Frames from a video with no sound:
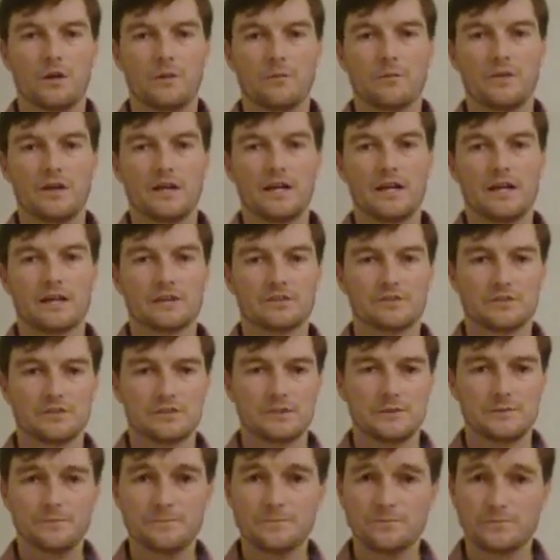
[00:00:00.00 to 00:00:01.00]
they
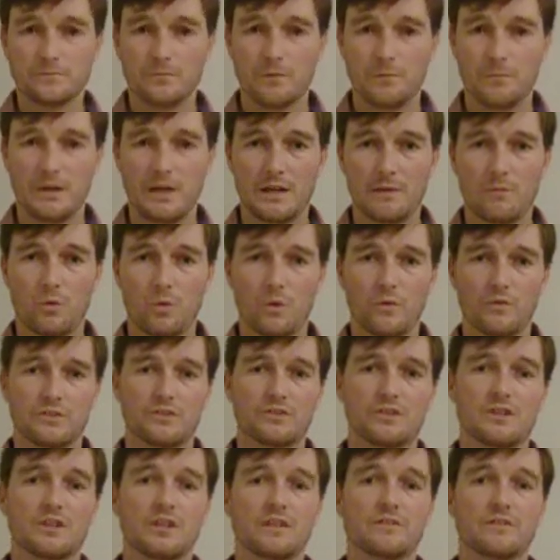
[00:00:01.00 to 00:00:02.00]
actually made more of a
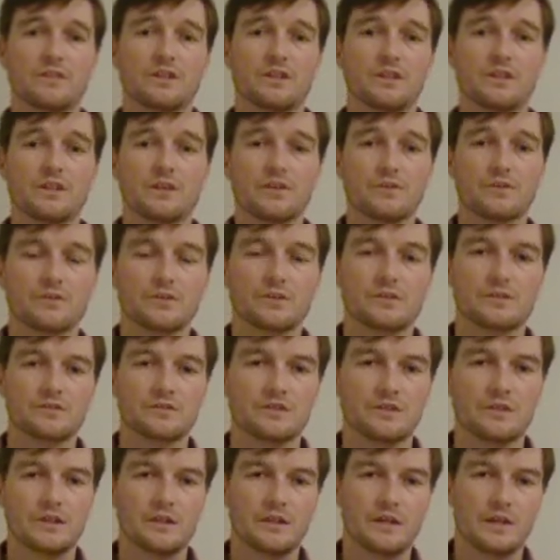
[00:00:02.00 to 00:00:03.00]
significant increase
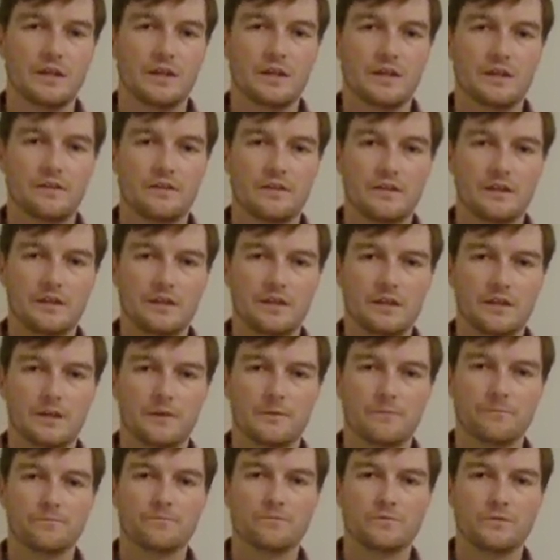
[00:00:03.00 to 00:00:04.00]
in
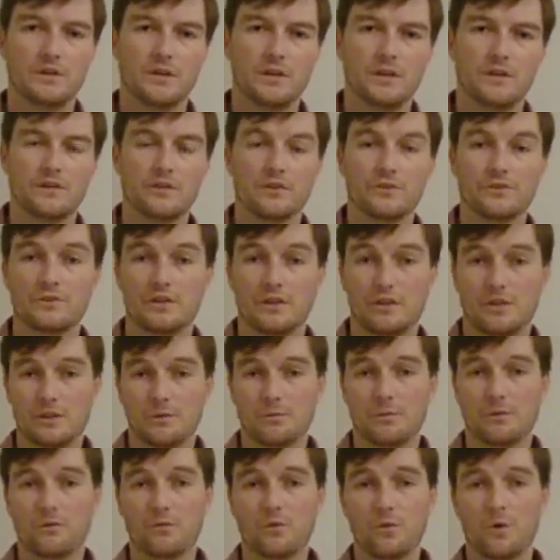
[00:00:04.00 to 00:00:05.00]
their
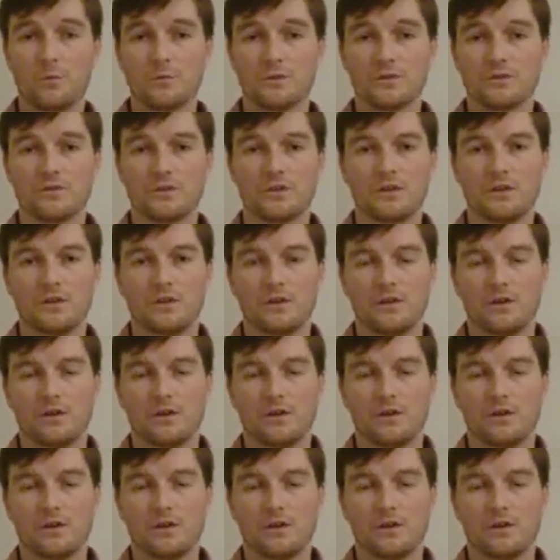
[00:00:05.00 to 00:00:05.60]
performance